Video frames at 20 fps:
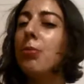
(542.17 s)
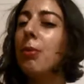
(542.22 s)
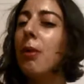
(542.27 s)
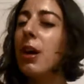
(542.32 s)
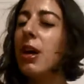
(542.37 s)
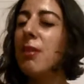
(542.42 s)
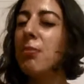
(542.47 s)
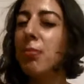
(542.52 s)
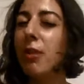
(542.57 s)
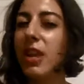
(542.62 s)
a
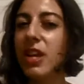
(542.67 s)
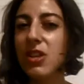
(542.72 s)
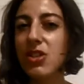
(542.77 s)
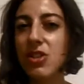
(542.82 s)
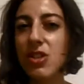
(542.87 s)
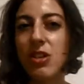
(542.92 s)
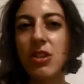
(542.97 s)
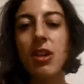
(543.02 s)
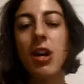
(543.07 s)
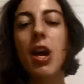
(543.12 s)

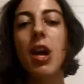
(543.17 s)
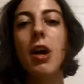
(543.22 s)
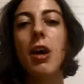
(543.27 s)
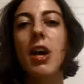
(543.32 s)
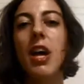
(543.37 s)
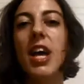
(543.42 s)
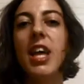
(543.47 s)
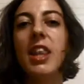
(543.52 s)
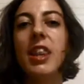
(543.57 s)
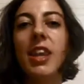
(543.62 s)
pleasure,
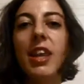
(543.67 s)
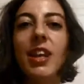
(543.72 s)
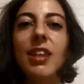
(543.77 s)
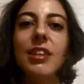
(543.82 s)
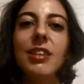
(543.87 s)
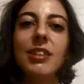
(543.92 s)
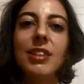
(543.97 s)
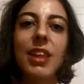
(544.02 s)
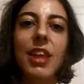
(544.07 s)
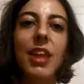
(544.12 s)
and the other
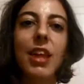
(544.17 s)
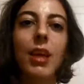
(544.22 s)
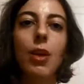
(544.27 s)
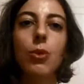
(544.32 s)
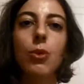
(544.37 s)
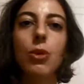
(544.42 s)
thing we